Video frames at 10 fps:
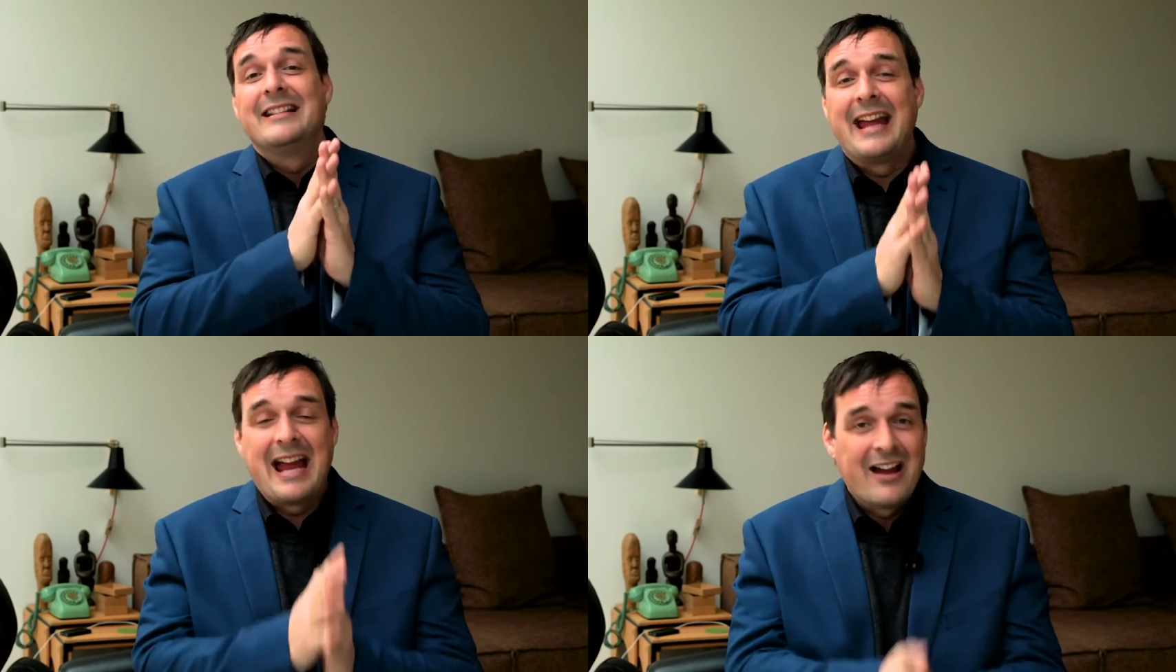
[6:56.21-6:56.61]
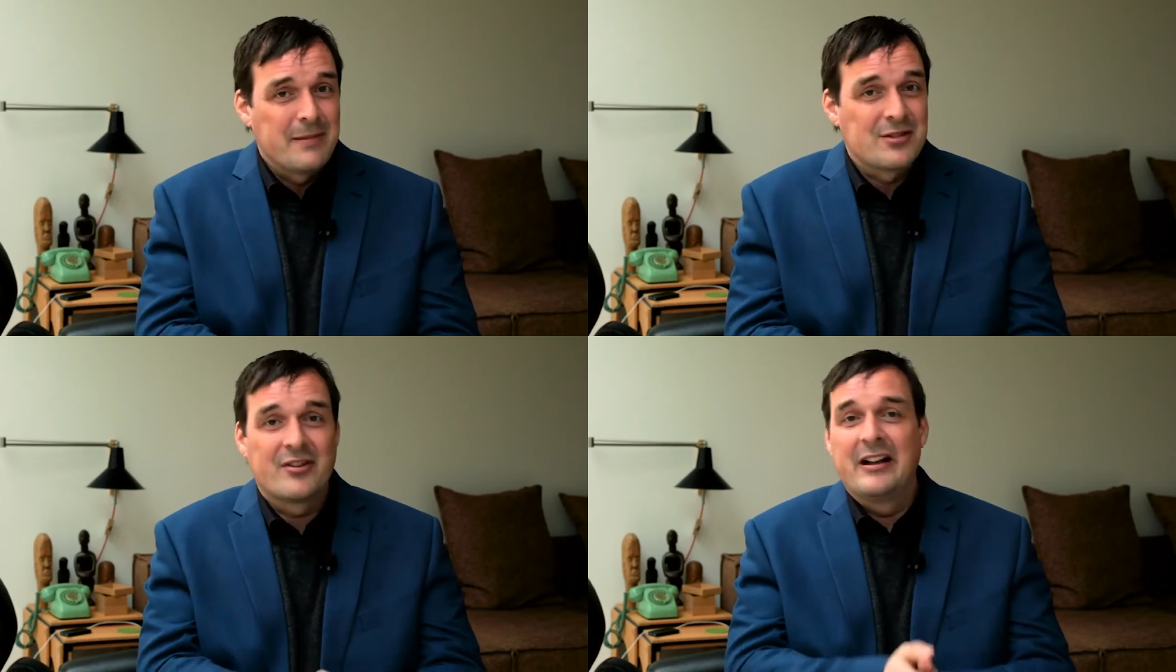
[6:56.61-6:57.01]
they have
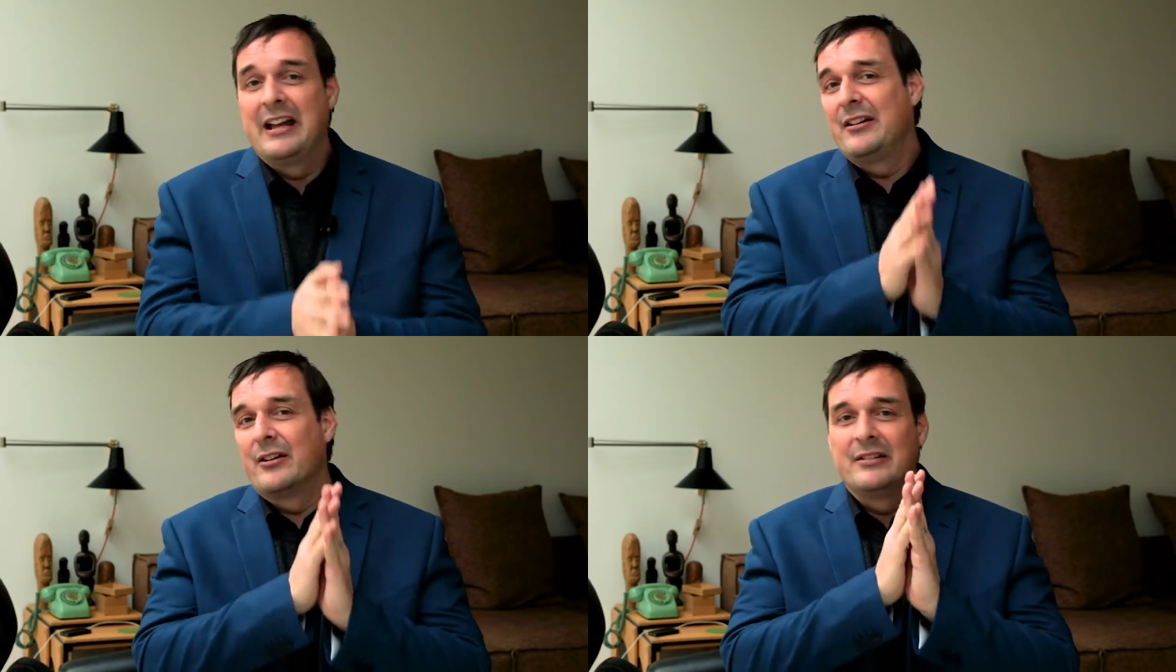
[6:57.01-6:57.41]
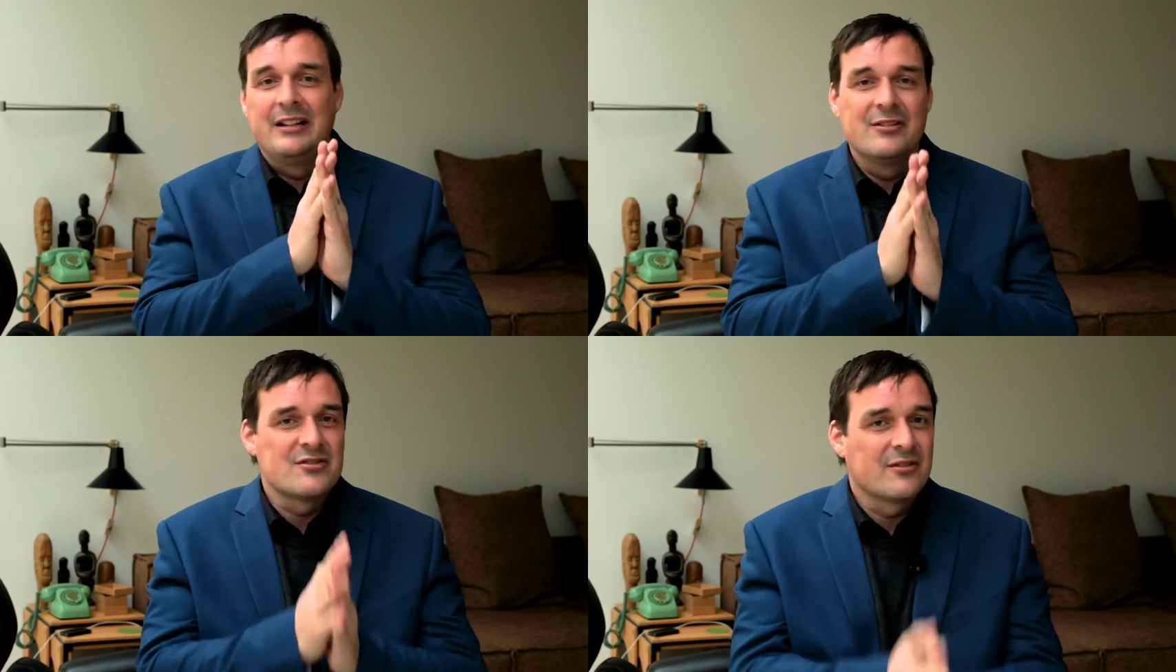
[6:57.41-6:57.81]
been trying, or
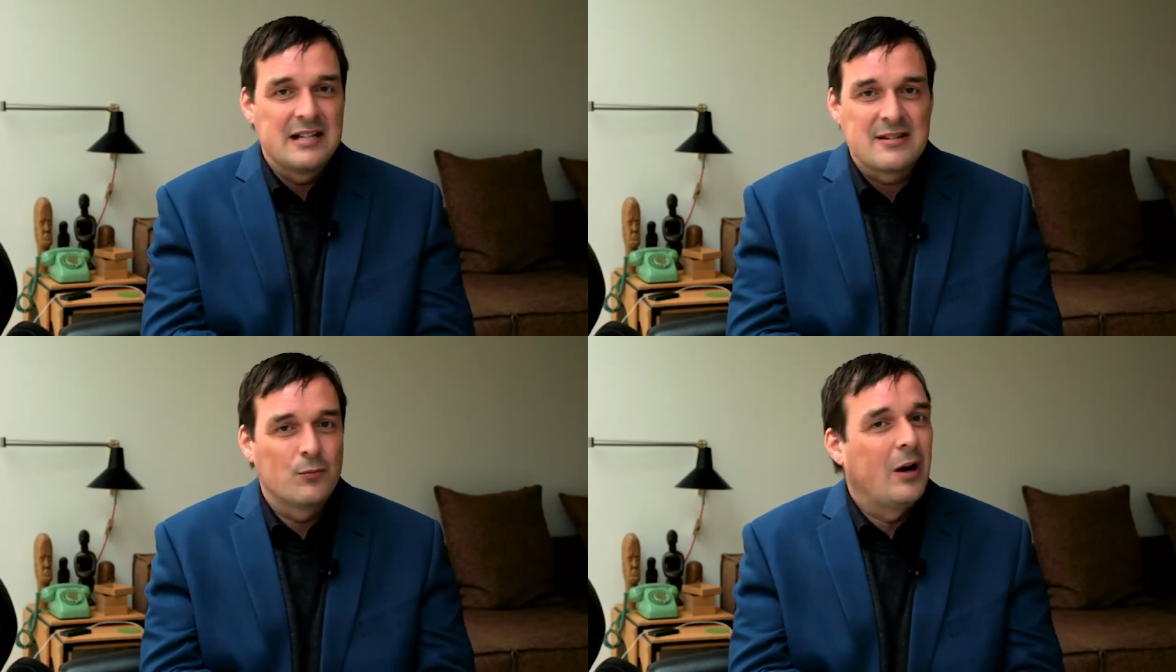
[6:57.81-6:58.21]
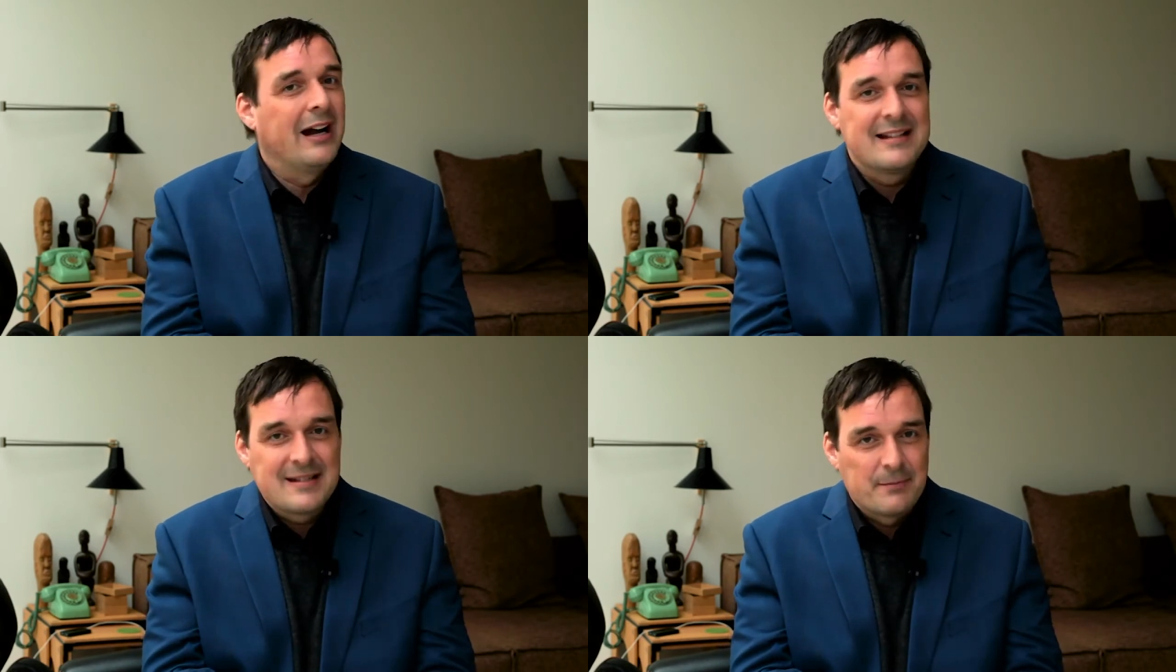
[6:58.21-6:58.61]
here's the reason
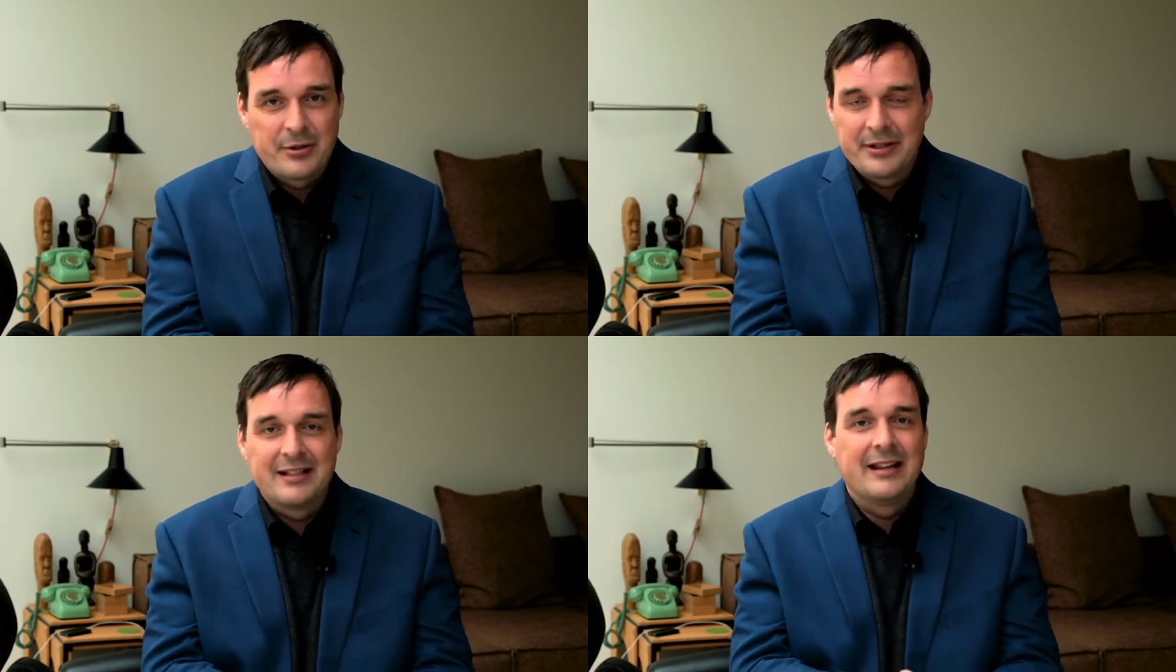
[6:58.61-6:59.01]
why it's important to